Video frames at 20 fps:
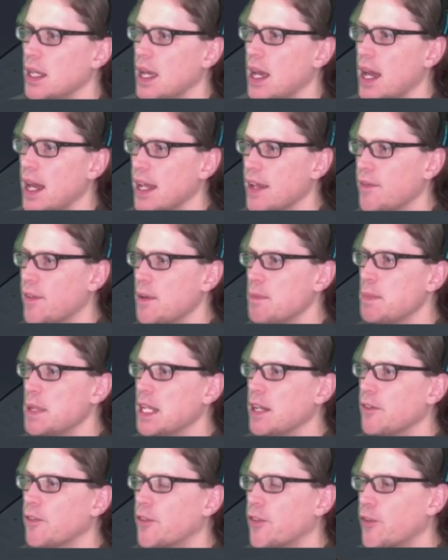If I'm
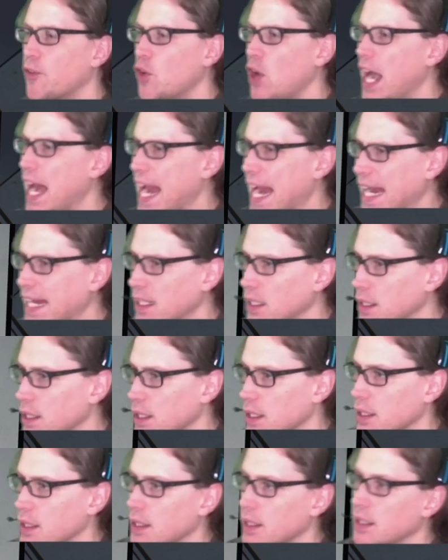being
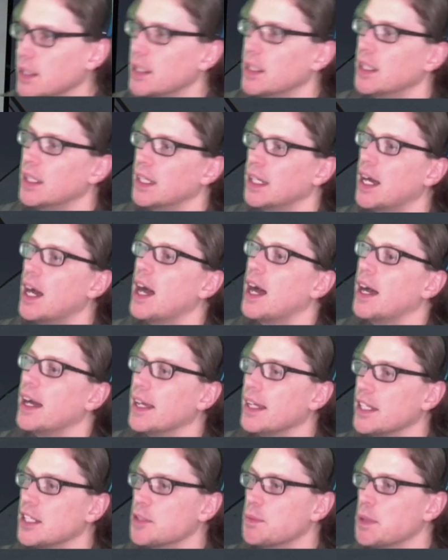frank,
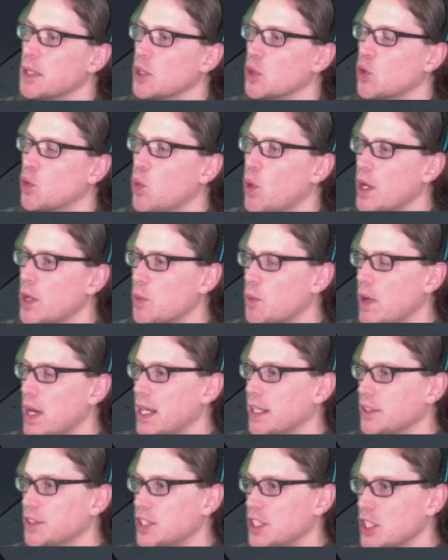it has been quite a
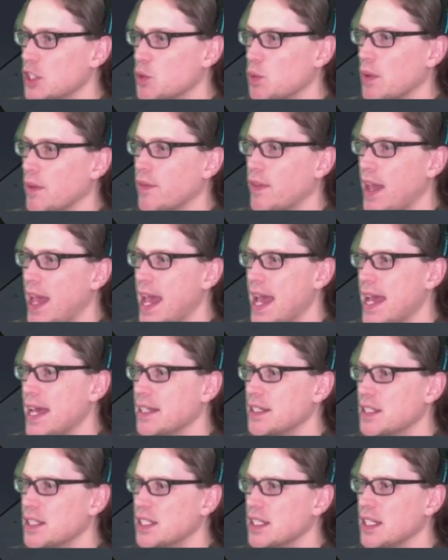while since we've
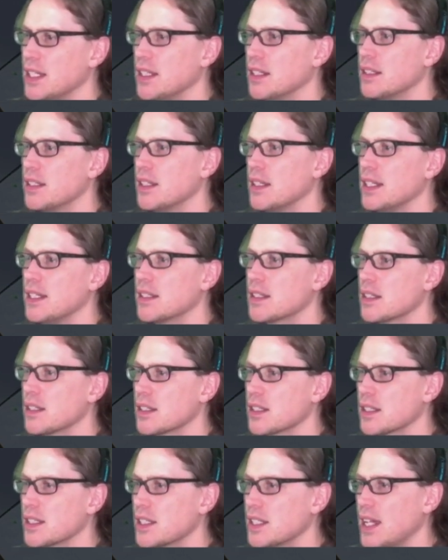seen
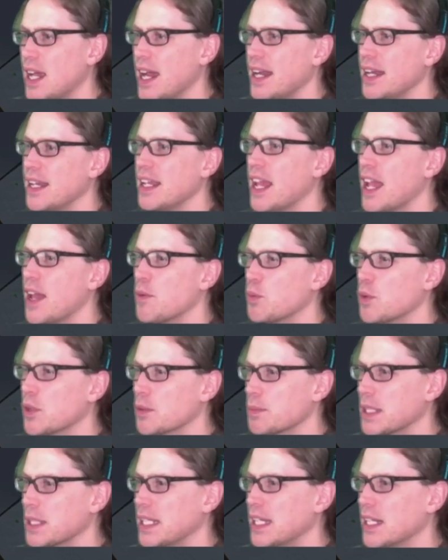decent society, and
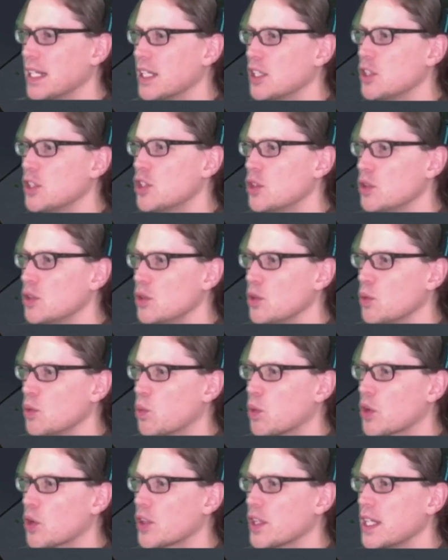we're beginning to
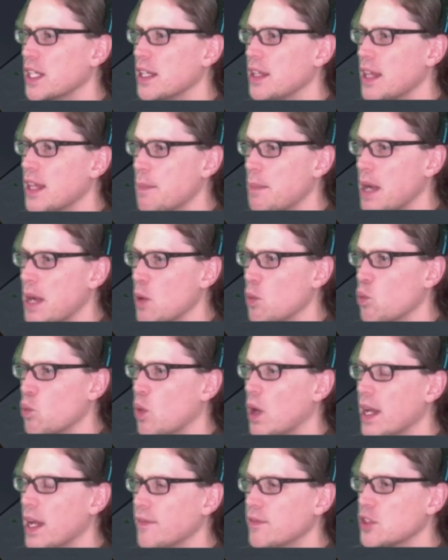worry that my
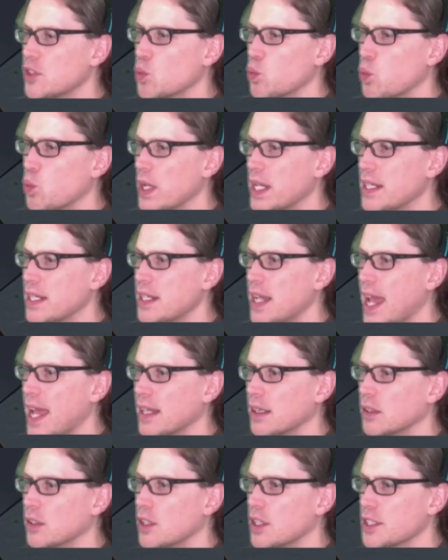wife's wit
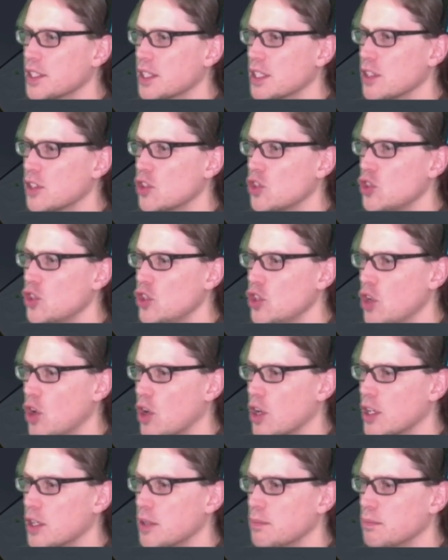had lost its
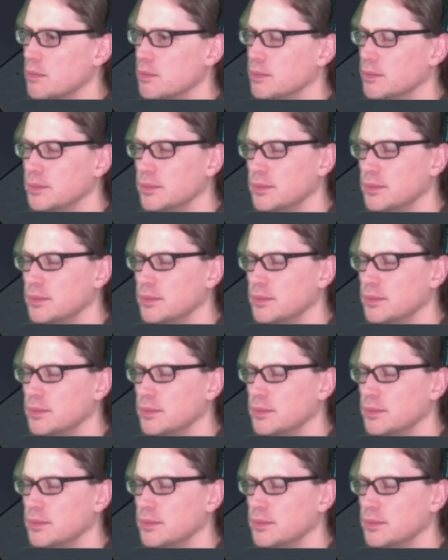charm.